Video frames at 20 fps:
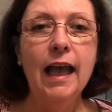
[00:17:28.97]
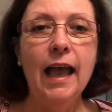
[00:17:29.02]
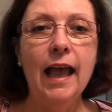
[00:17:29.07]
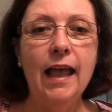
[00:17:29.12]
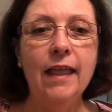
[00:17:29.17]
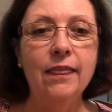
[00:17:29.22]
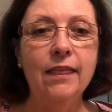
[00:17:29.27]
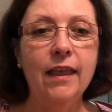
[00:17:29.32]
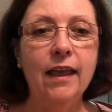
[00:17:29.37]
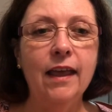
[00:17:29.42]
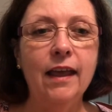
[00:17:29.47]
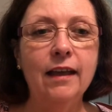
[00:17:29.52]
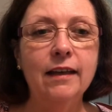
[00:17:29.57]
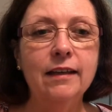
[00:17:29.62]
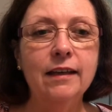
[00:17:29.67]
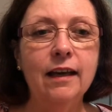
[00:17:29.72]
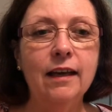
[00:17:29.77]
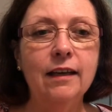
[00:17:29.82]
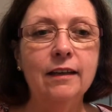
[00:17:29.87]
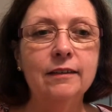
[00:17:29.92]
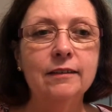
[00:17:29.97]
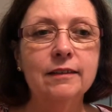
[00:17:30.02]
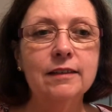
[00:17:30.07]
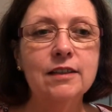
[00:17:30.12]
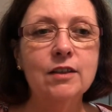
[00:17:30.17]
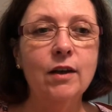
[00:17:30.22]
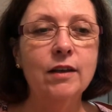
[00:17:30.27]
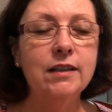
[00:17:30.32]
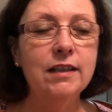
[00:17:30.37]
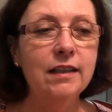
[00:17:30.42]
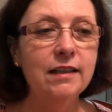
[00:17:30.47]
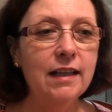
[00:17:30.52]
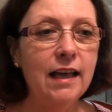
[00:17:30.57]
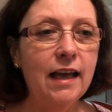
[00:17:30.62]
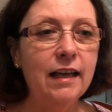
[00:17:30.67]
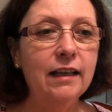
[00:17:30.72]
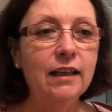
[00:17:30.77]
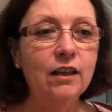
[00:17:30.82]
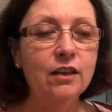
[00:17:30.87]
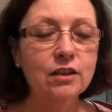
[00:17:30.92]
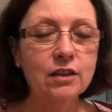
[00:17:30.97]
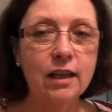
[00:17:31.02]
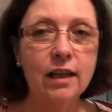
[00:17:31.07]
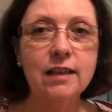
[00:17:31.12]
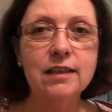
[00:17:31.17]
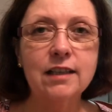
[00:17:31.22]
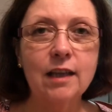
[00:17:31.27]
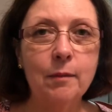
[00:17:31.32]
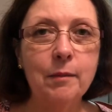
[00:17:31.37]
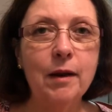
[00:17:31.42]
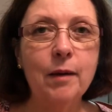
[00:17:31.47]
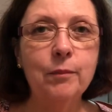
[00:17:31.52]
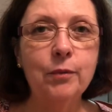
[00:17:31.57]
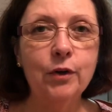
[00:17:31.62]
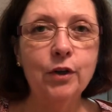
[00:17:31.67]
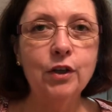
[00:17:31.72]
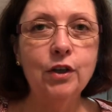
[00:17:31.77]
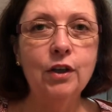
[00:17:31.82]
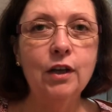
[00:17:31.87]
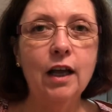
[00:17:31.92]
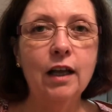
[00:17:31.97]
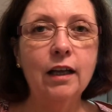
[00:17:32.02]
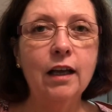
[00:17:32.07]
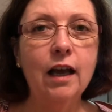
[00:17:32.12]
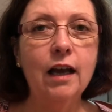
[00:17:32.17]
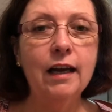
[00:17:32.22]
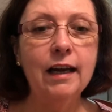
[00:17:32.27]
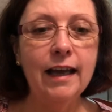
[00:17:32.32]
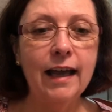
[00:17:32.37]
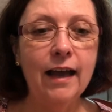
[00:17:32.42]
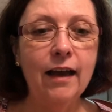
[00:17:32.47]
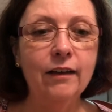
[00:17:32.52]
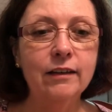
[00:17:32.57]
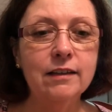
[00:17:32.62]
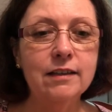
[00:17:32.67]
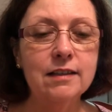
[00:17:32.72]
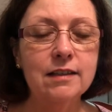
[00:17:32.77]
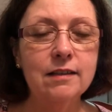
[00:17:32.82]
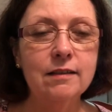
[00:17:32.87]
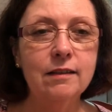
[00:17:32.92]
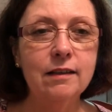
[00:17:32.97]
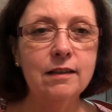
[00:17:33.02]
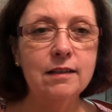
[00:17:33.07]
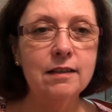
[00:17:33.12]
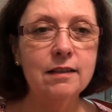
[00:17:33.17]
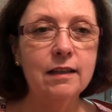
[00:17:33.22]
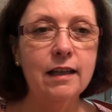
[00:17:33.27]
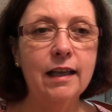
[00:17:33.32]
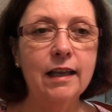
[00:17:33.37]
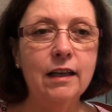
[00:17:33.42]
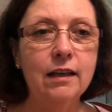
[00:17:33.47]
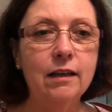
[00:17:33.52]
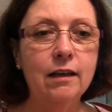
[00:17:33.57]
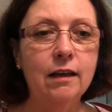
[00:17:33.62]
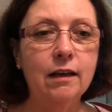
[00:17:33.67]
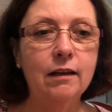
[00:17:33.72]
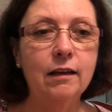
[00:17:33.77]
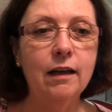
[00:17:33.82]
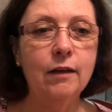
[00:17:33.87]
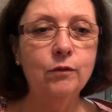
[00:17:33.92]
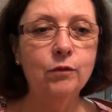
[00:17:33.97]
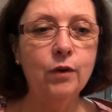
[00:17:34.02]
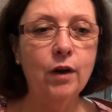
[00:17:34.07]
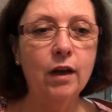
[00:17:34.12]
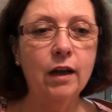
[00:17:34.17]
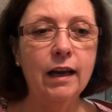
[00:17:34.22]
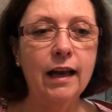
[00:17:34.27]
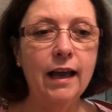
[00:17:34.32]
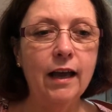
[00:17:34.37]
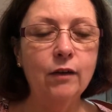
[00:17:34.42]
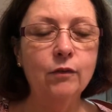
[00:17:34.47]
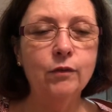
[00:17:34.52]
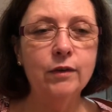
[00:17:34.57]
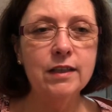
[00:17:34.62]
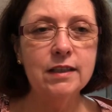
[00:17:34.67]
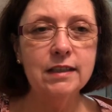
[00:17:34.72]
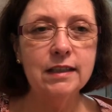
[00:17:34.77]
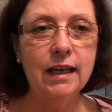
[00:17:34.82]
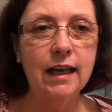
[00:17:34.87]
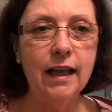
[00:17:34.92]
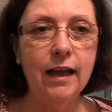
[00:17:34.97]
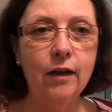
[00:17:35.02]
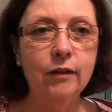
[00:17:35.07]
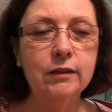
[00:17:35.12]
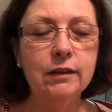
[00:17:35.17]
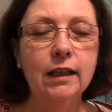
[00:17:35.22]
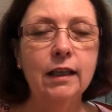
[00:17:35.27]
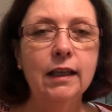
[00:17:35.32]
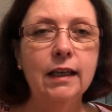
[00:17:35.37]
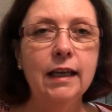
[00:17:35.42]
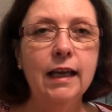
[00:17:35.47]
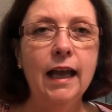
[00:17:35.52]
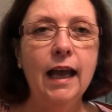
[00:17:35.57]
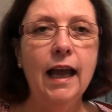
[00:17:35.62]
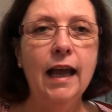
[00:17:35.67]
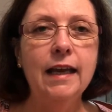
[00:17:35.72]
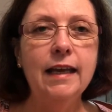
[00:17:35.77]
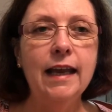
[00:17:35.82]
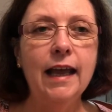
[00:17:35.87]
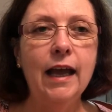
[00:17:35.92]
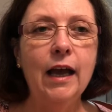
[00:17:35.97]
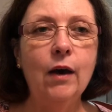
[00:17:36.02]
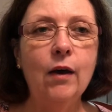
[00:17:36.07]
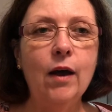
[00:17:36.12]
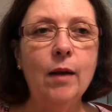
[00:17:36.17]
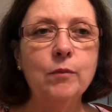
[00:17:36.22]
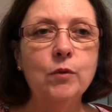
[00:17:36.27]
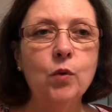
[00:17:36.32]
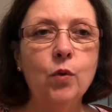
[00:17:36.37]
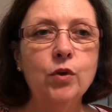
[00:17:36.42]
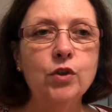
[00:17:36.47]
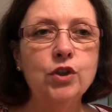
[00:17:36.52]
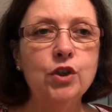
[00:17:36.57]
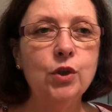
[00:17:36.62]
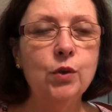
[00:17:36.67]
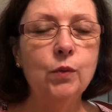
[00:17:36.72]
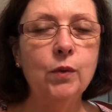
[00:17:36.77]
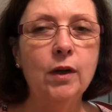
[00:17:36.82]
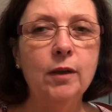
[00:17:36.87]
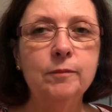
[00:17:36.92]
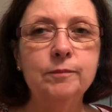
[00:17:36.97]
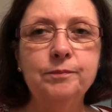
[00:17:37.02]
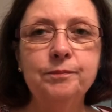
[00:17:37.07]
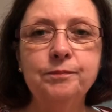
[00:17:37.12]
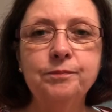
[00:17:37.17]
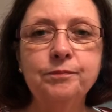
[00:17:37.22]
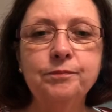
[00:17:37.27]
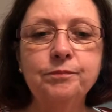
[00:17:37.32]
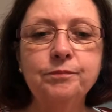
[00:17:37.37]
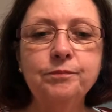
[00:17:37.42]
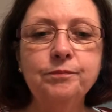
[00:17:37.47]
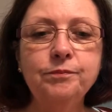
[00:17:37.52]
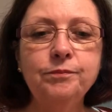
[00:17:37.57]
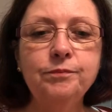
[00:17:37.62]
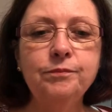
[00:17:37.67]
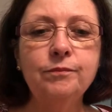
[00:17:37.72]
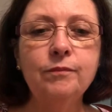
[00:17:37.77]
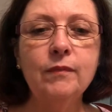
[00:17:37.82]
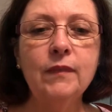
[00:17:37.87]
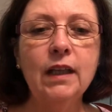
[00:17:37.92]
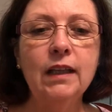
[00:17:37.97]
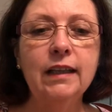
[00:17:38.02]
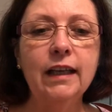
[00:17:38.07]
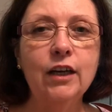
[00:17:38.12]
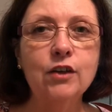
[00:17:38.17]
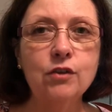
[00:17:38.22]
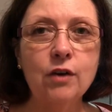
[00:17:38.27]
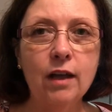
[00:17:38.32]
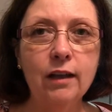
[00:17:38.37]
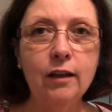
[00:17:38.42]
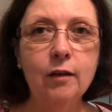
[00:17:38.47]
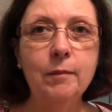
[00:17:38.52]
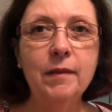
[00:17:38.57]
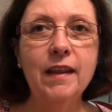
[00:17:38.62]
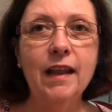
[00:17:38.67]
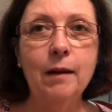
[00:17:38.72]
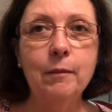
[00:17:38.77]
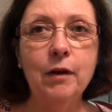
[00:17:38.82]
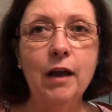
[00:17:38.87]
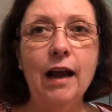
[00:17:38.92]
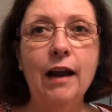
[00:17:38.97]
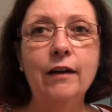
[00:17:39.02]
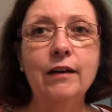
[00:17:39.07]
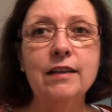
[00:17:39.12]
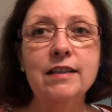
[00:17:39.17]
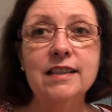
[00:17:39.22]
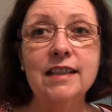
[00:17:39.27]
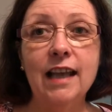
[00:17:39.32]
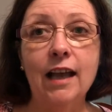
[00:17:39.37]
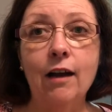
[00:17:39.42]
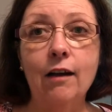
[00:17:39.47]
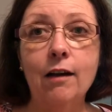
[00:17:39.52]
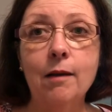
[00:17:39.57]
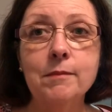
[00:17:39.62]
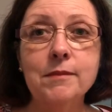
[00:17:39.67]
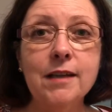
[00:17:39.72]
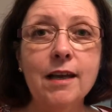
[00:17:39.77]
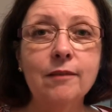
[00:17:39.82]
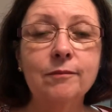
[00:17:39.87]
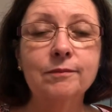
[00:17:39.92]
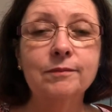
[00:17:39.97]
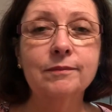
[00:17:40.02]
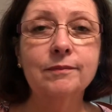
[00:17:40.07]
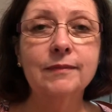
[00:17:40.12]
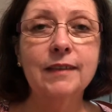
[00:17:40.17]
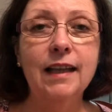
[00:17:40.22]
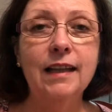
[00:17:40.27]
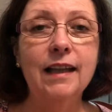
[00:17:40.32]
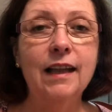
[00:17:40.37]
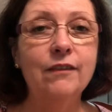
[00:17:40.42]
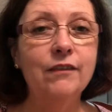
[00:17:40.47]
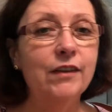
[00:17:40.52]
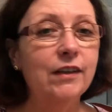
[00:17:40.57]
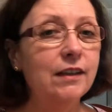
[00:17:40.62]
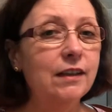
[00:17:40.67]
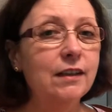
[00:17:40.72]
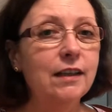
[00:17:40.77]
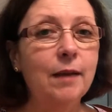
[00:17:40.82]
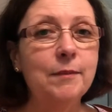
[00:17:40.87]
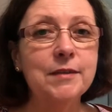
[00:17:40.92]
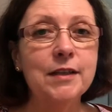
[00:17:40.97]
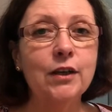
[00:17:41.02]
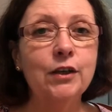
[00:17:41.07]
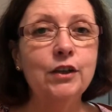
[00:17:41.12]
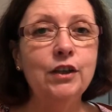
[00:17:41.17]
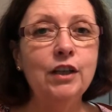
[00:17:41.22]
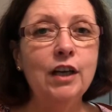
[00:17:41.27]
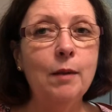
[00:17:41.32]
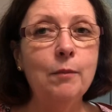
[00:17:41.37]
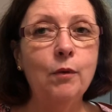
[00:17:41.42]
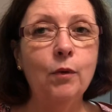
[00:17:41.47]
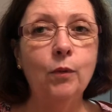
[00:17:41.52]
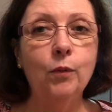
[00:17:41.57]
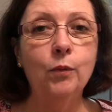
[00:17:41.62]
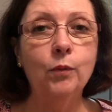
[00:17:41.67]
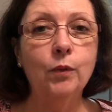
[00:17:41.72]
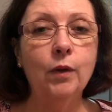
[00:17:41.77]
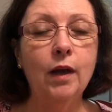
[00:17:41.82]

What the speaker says: And then, so I did that, and it looks like it's coming out pretty good. I got it out, and it's laying, I've wrung it out and rinsed it out. And now I'm going to let it dry a little bit, and then I'm going to iron it and see how it comes out. And if it comes out good, I'm gonna